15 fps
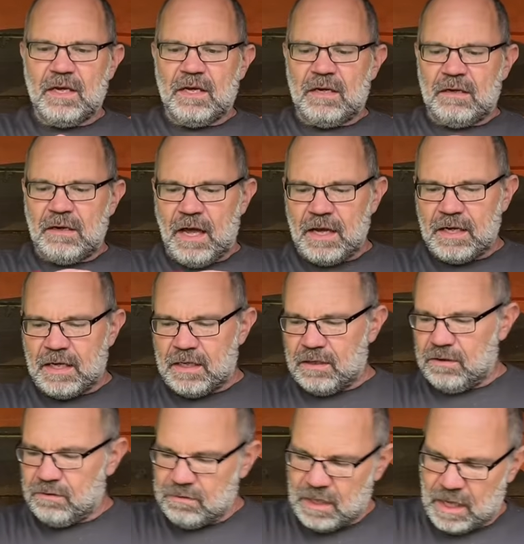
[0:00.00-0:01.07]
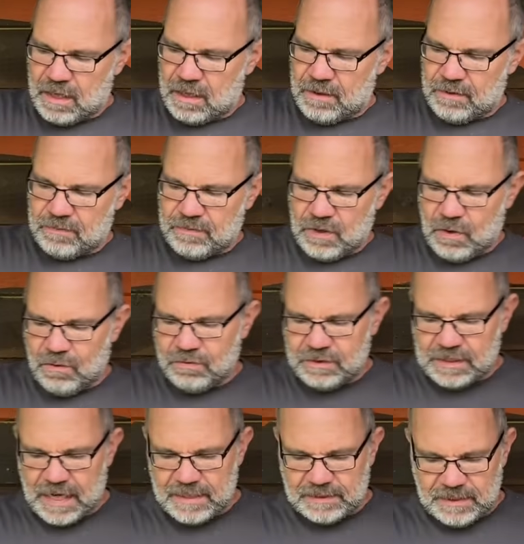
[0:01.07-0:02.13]
Like all
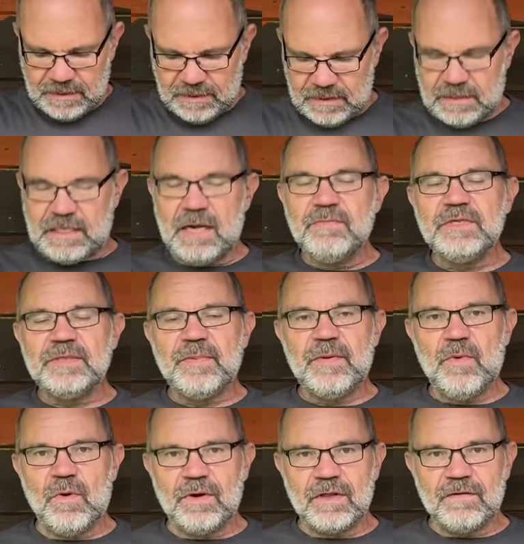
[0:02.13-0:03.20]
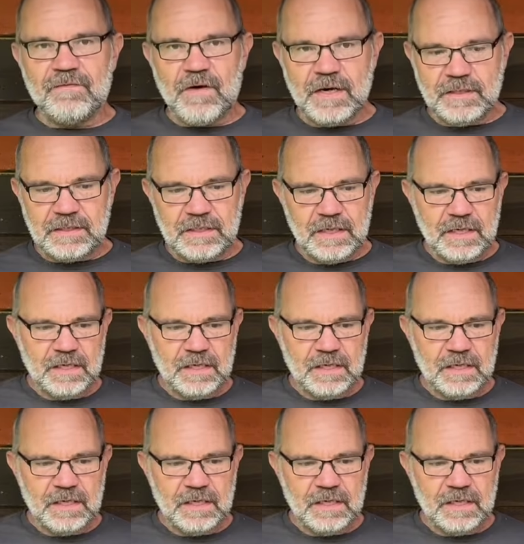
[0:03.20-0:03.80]
saxes, seems to be worn at the front,